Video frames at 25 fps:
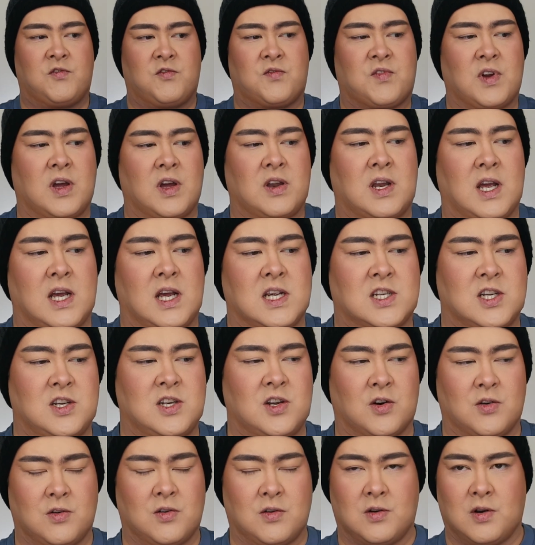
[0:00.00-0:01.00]
foundation
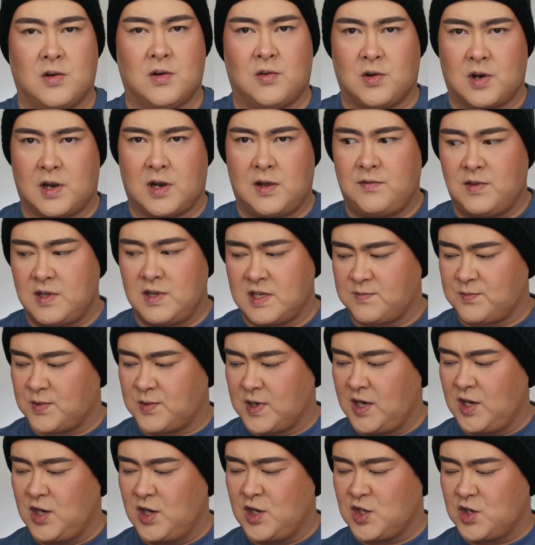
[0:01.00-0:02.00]
all over this
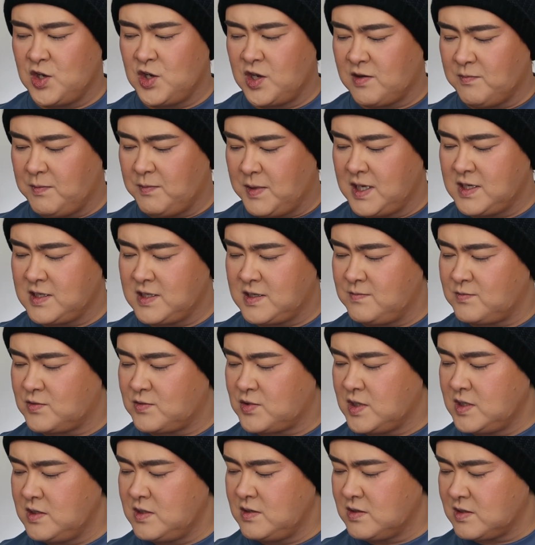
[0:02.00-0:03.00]
brand new shirt of mine, so I'm
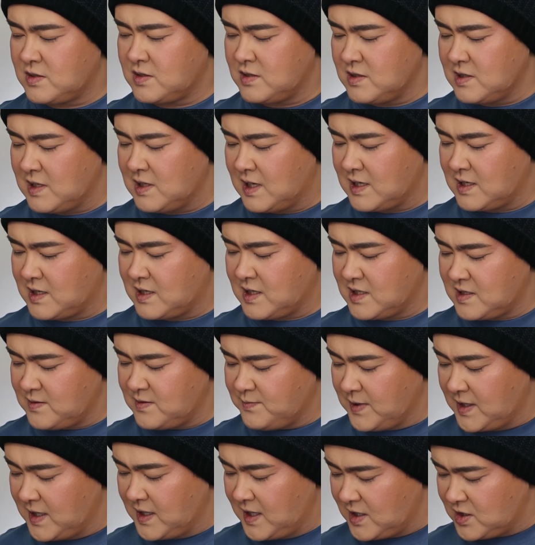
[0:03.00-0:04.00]
trying not to like touch
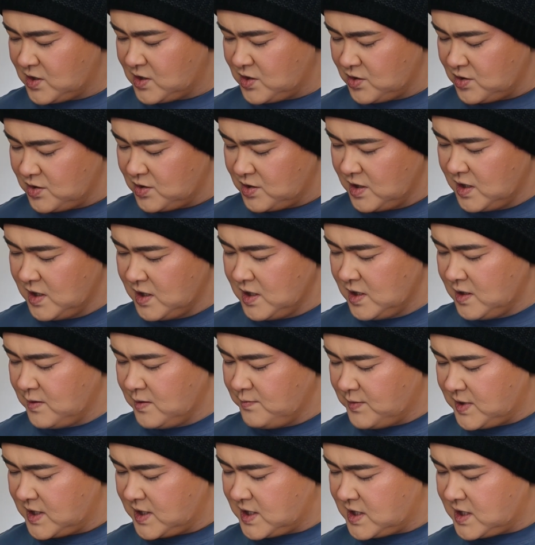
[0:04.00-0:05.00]
my neck to
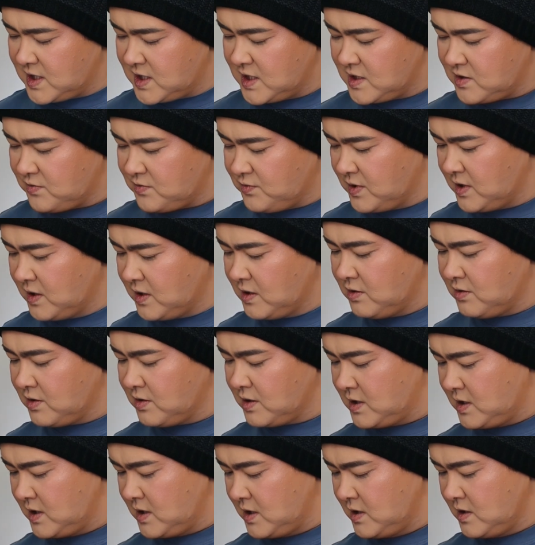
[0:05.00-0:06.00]
my chest when I look
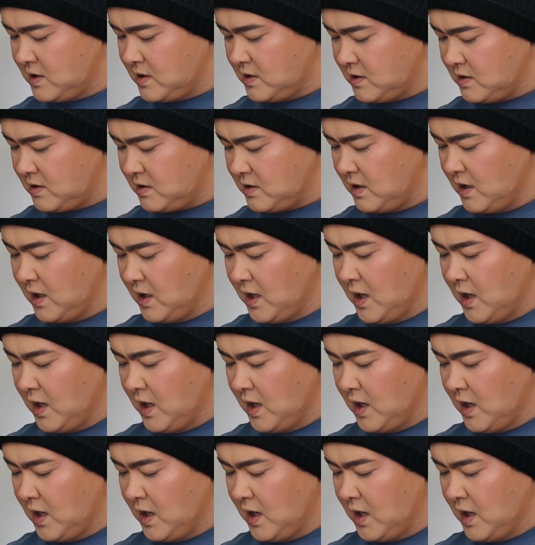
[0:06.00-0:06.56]
down.